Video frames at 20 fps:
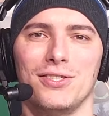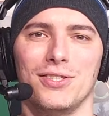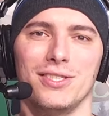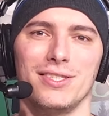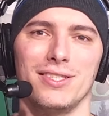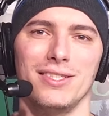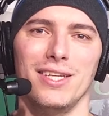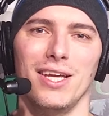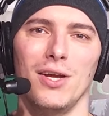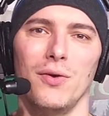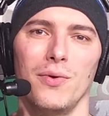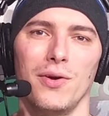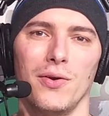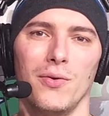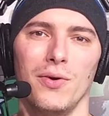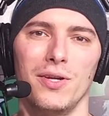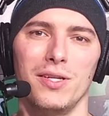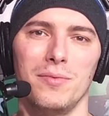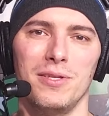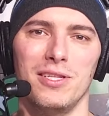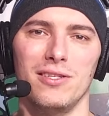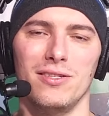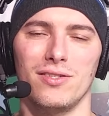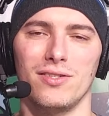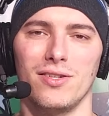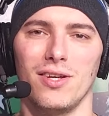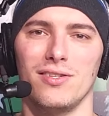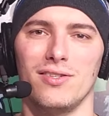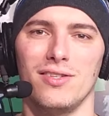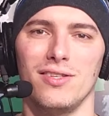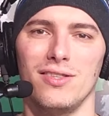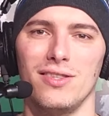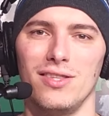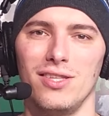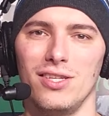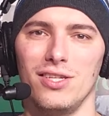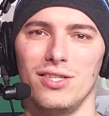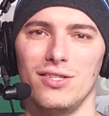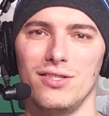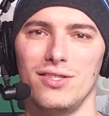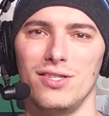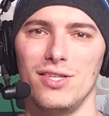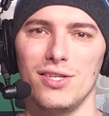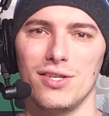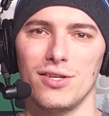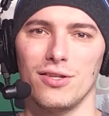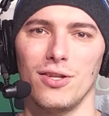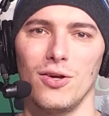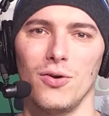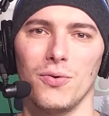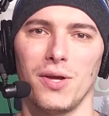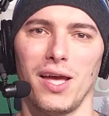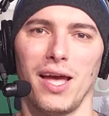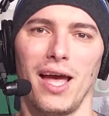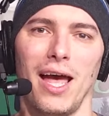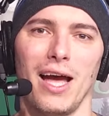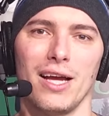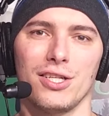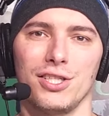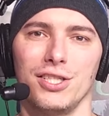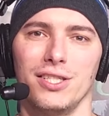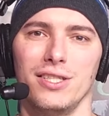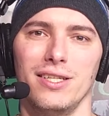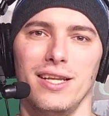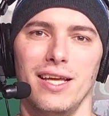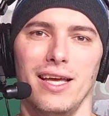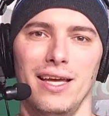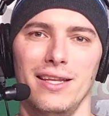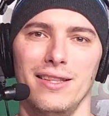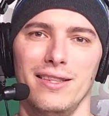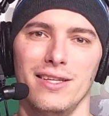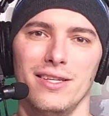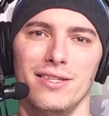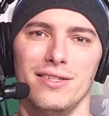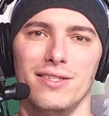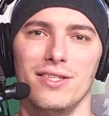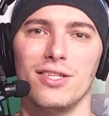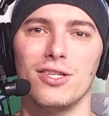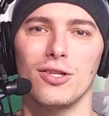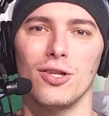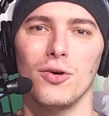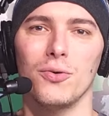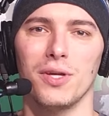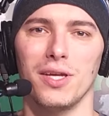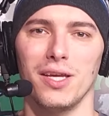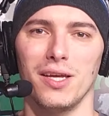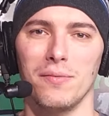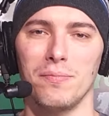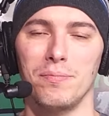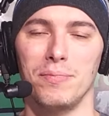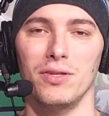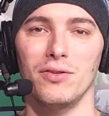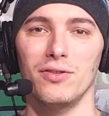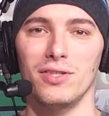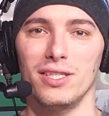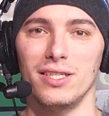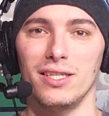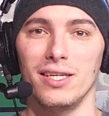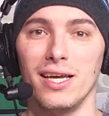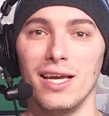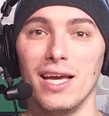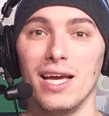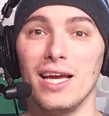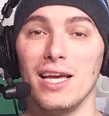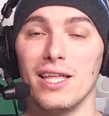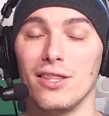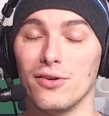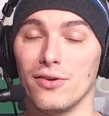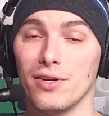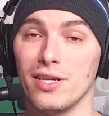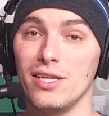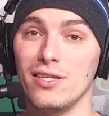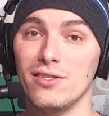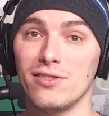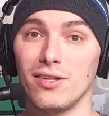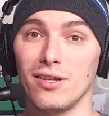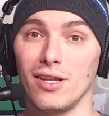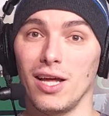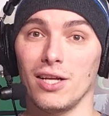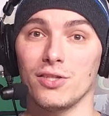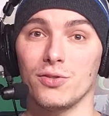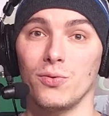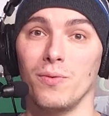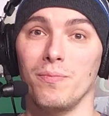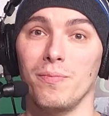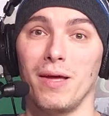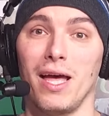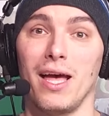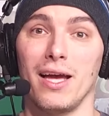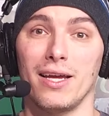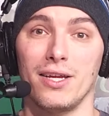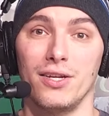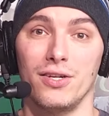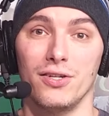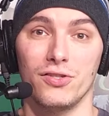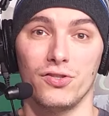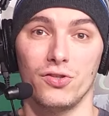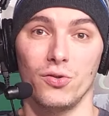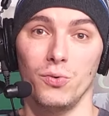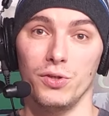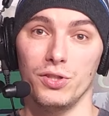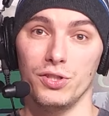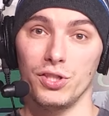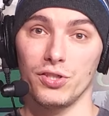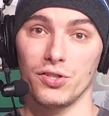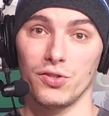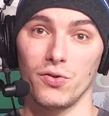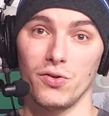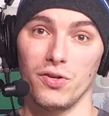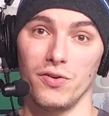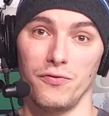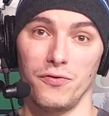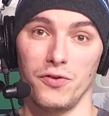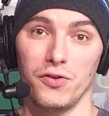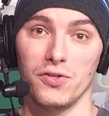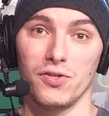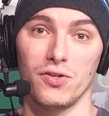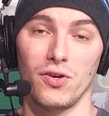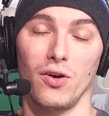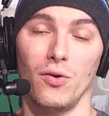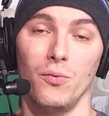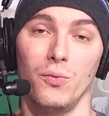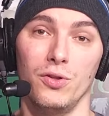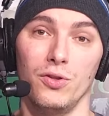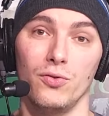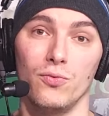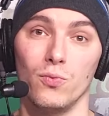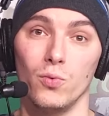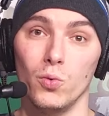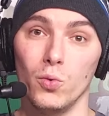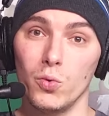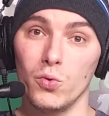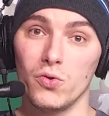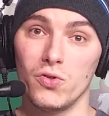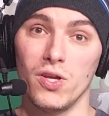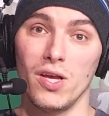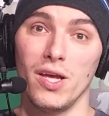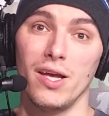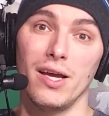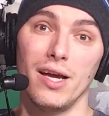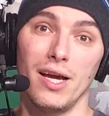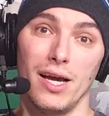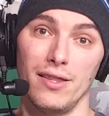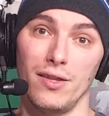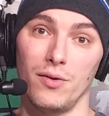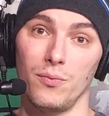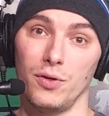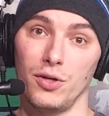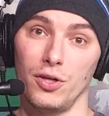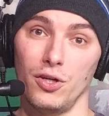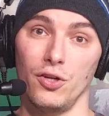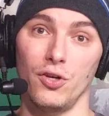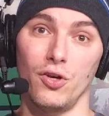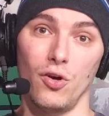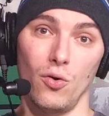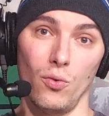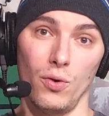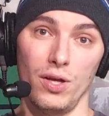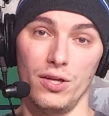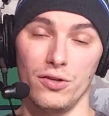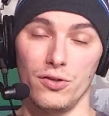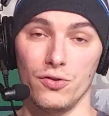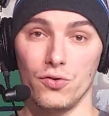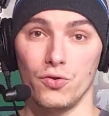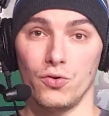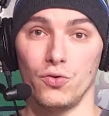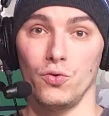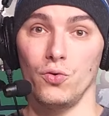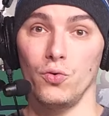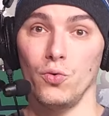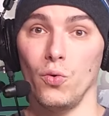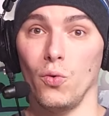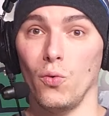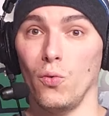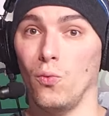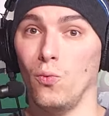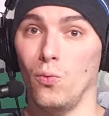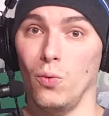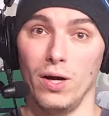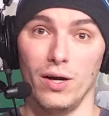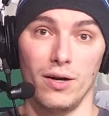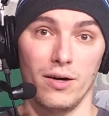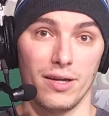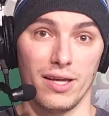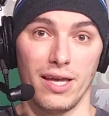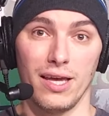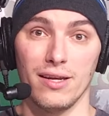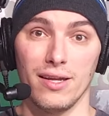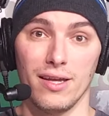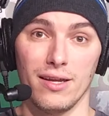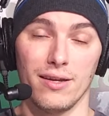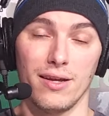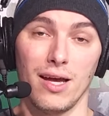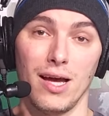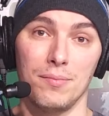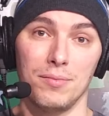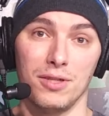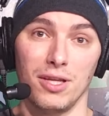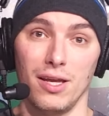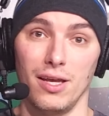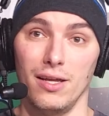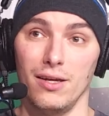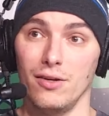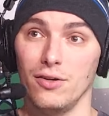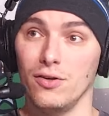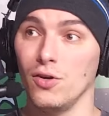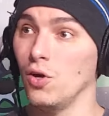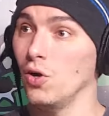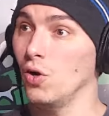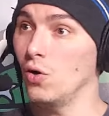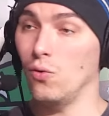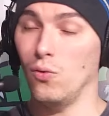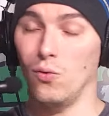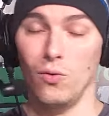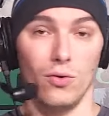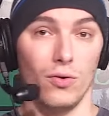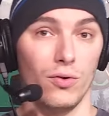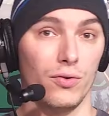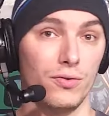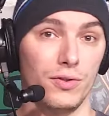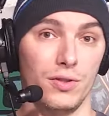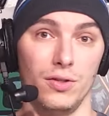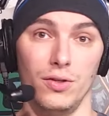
Today we're going to be discussing the Decloak action and the decloaking ability. There is a lot to unpack here, so we're just going to first start with the rules, and then we're going to go into where it can get complicated or,